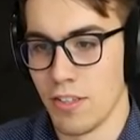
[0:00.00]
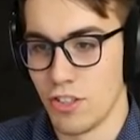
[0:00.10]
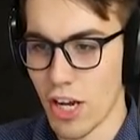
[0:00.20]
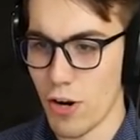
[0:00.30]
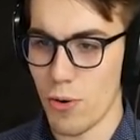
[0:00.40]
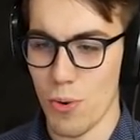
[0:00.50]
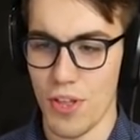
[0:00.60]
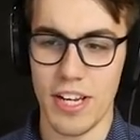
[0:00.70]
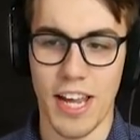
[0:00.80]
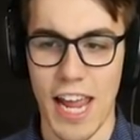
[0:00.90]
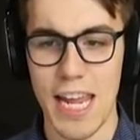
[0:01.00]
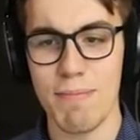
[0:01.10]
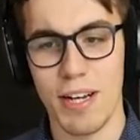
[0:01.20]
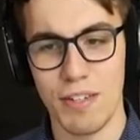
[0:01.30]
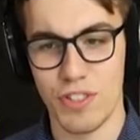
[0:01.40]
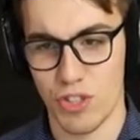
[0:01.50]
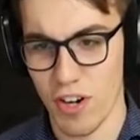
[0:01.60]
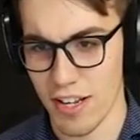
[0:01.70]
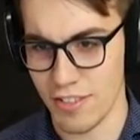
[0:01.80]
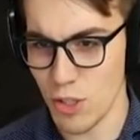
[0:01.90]
So, the game of
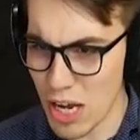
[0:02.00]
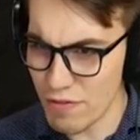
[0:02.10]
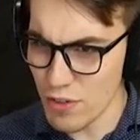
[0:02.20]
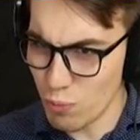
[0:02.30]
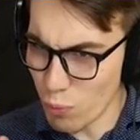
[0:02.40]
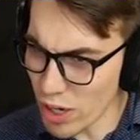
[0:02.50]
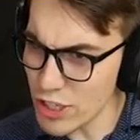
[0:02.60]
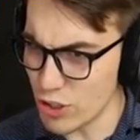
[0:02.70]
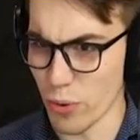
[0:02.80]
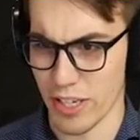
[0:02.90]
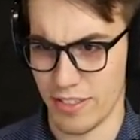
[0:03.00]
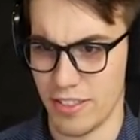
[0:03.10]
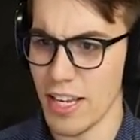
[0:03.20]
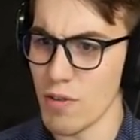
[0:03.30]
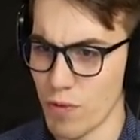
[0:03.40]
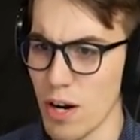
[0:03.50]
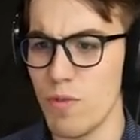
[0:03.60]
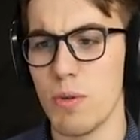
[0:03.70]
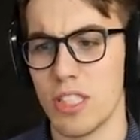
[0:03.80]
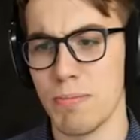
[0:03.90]
trust. You have one choice. In front
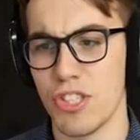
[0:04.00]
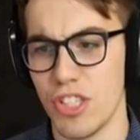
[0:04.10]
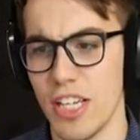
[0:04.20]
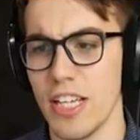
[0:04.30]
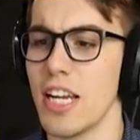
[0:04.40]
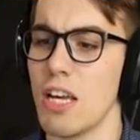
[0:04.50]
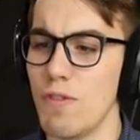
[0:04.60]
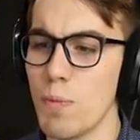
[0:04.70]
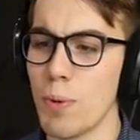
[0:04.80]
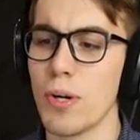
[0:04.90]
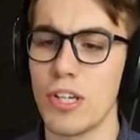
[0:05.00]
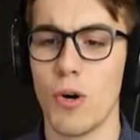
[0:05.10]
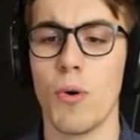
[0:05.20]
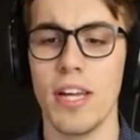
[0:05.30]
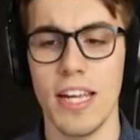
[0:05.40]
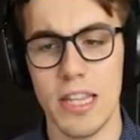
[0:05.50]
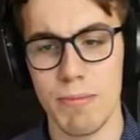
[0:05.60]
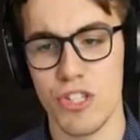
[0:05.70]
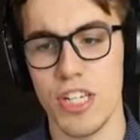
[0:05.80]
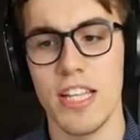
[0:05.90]
of you is a machine. If you put a coin in
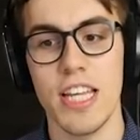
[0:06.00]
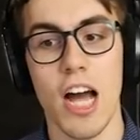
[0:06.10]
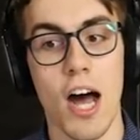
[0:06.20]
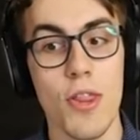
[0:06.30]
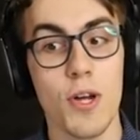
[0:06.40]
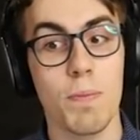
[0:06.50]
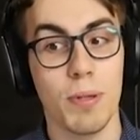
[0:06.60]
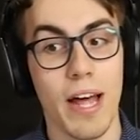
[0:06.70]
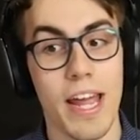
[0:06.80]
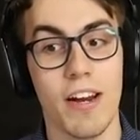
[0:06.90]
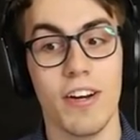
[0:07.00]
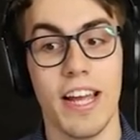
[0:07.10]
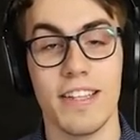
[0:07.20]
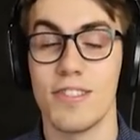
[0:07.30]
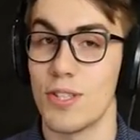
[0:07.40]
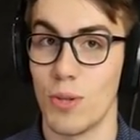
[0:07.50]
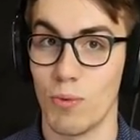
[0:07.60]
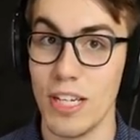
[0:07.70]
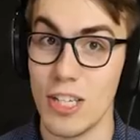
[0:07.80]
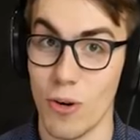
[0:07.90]
the machine, the other player gets
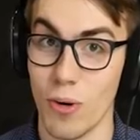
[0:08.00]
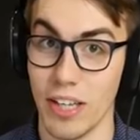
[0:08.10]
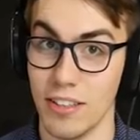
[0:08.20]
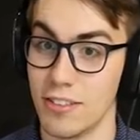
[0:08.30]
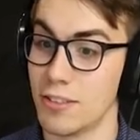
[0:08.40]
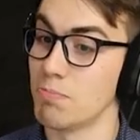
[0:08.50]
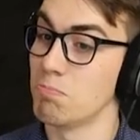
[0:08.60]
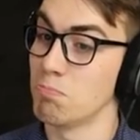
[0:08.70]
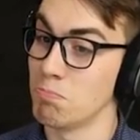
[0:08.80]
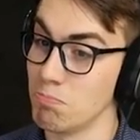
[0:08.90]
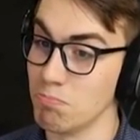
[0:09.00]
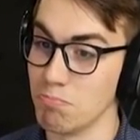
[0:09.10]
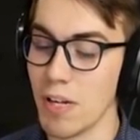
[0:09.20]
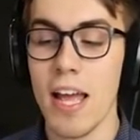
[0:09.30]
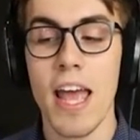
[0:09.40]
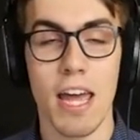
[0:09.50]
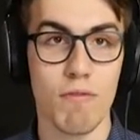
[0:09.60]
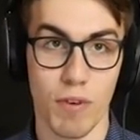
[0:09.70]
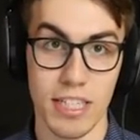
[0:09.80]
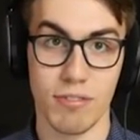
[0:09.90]
three coins. Hmm,
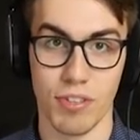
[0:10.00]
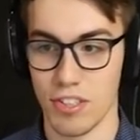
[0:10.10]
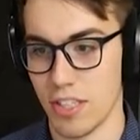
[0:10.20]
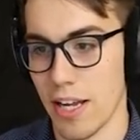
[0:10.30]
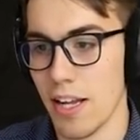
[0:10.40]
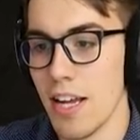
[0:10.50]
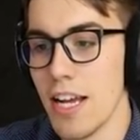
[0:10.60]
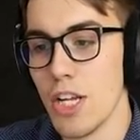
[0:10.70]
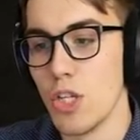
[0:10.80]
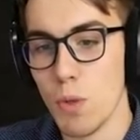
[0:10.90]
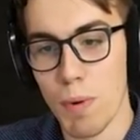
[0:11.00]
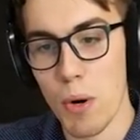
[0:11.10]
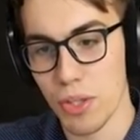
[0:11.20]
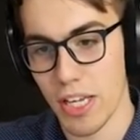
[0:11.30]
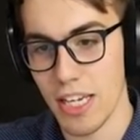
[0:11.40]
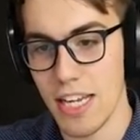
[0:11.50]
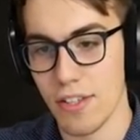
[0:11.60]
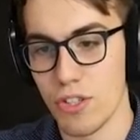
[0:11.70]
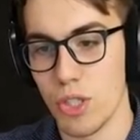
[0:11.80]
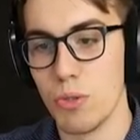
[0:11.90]
and vice versa. You both can
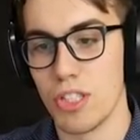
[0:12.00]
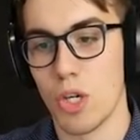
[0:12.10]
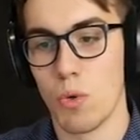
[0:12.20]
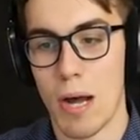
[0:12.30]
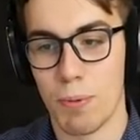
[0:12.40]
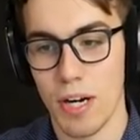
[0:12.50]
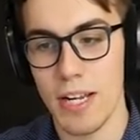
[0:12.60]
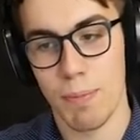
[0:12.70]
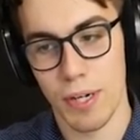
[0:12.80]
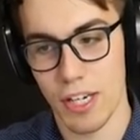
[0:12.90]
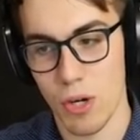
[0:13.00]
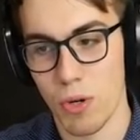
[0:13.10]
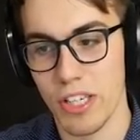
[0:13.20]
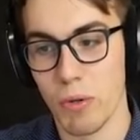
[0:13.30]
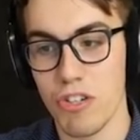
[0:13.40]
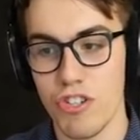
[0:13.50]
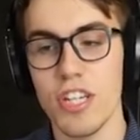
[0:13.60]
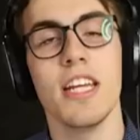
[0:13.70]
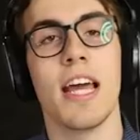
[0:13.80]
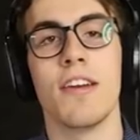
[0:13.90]
either choose to cooperate, put in a coin, or
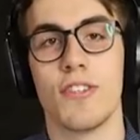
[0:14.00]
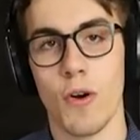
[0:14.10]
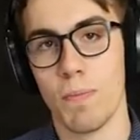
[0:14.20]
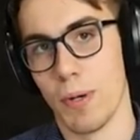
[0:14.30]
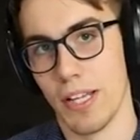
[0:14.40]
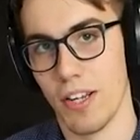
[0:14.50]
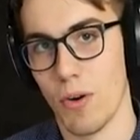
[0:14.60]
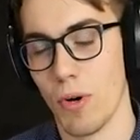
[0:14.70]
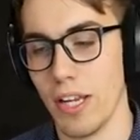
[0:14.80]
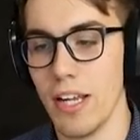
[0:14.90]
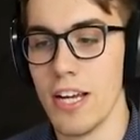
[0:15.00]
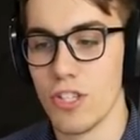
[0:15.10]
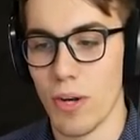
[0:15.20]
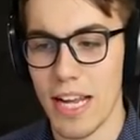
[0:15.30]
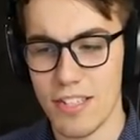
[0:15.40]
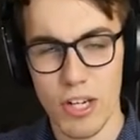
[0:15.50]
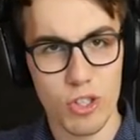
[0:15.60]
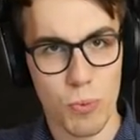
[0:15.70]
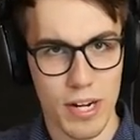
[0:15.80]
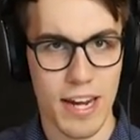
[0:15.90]
cheat and don't put in a coin. So I guess it
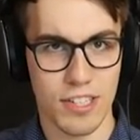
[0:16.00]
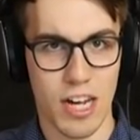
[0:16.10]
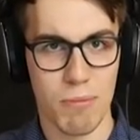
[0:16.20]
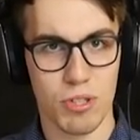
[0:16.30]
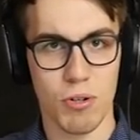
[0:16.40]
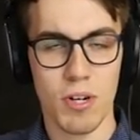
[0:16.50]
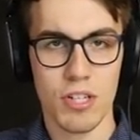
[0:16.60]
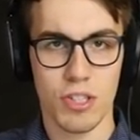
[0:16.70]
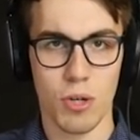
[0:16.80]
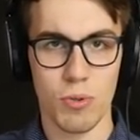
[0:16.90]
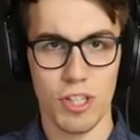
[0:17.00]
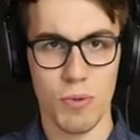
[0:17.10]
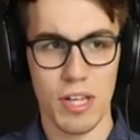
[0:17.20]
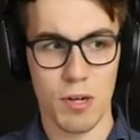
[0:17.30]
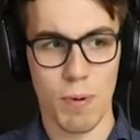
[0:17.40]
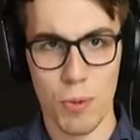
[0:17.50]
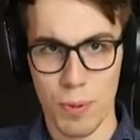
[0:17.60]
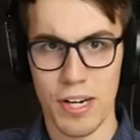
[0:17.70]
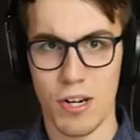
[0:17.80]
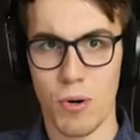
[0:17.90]
goes one at a time. So so you either both
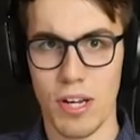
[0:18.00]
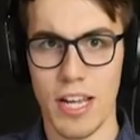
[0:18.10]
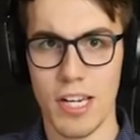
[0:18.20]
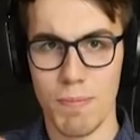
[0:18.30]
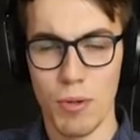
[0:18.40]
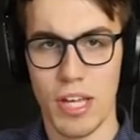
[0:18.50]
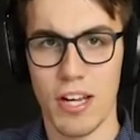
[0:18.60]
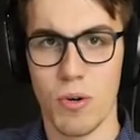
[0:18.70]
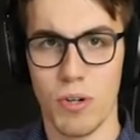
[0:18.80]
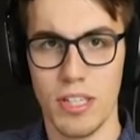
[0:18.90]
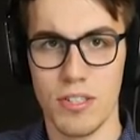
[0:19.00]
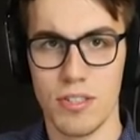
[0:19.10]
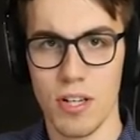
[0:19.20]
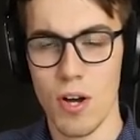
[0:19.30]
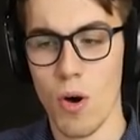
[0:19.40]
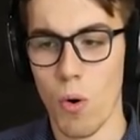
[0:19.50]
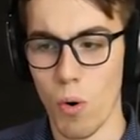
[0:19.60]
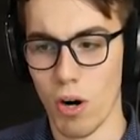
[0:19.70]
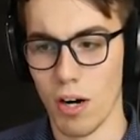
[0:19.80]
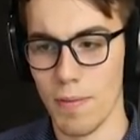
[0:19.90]
put in a coin and you both get coins,
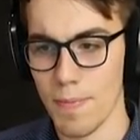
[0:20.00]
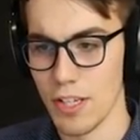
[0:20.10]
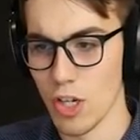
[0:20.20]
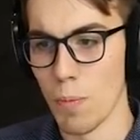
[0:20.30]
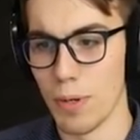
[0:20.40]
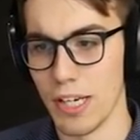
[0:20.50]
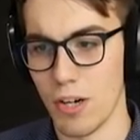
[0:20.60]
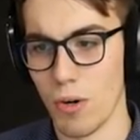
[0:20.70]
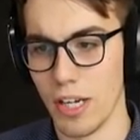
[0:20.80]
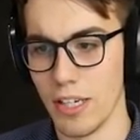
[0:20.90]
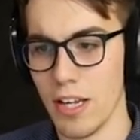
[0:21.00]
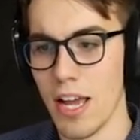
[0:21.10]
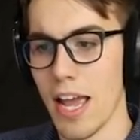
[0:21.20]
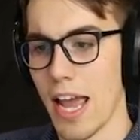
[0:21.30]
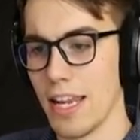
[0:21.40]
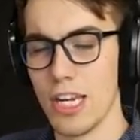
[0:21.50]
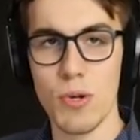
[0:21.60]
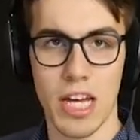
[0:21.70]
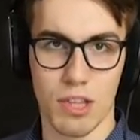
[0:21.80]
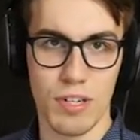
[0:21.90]
or you don't put in a coin and then
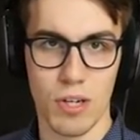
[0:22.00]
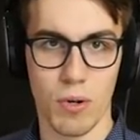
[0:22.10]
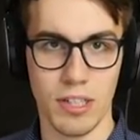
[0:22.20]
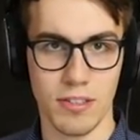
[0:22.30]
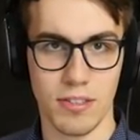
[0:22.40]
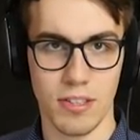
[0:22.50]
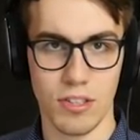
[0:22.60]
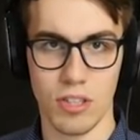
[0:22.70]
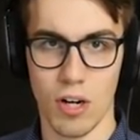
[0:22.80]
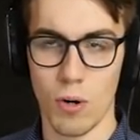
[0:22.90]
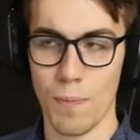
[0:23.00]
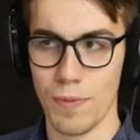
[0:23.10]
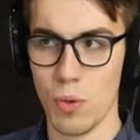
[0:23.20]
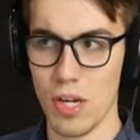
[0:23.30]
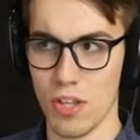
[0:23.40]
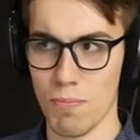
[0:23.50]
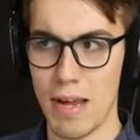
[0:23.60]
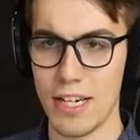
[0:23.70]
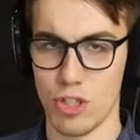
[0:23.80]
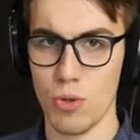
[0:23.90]
you get three coins. So you either
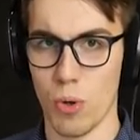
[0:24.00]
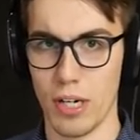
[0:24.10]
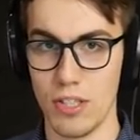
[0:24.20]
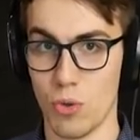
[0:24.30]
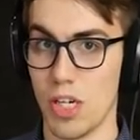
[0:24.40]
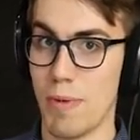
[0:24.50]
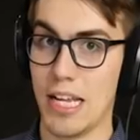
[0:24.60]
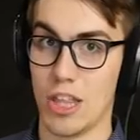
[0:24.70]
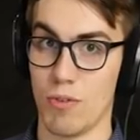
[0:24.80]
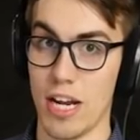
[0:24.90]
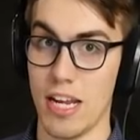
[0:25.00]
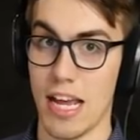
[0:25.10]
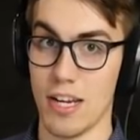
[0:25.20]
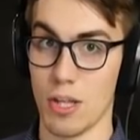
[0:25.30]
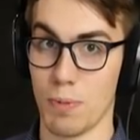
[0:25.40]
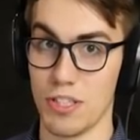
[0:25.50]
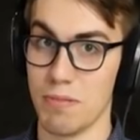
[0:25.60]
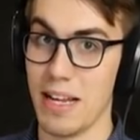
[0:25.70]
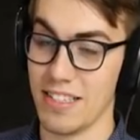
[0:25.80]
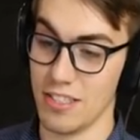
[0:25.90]
make two coins or you make three and the other
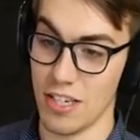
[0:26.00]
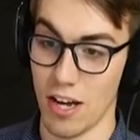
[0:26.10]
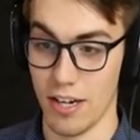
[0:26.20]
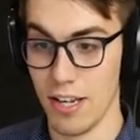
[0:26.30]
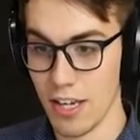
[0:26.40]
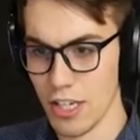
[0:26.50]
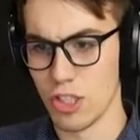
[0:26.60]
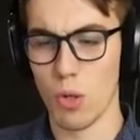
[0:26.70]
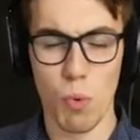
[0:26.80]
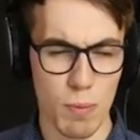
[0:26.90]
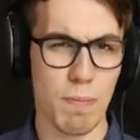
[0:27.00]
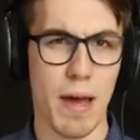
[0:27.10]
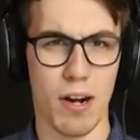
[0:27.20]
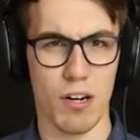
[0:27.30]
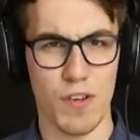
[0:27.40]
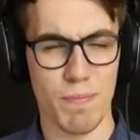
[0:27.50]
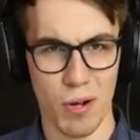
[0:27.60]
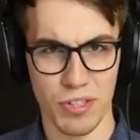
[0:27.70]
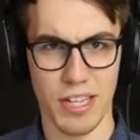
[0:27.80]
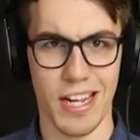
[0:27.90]
person makes none. So it would be better if you
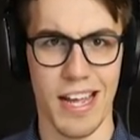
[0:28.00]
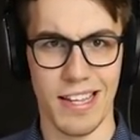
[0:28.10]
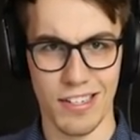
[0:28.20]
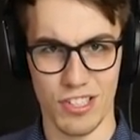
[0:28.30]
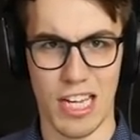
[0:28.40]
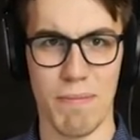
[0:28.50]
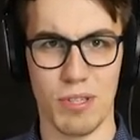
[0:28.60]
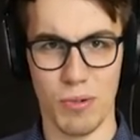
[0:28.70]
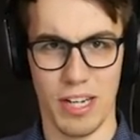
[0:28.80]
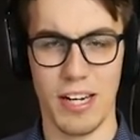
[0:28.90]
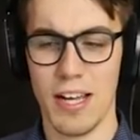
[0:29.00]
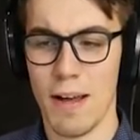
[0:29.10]
both did it and then just kept doing it,